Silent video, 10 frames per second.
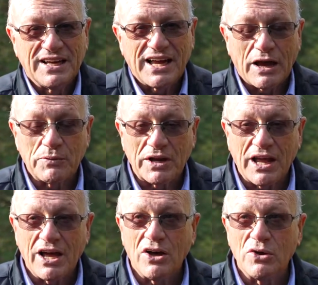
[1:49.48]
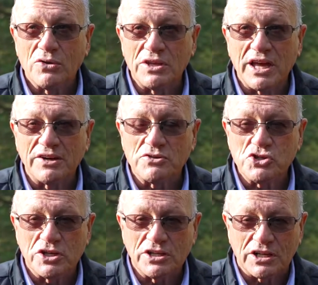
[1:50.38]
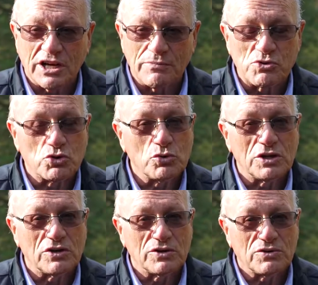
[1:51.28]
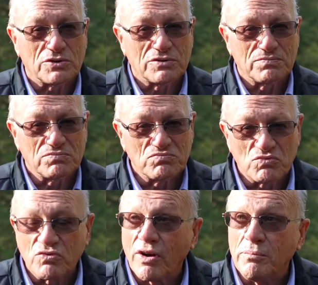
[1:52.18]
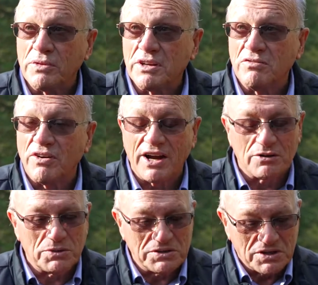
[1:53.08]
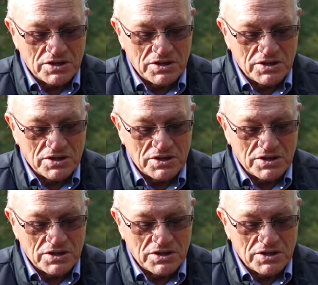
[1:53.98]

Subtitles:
and we allow the energy to come through the earth from the environment,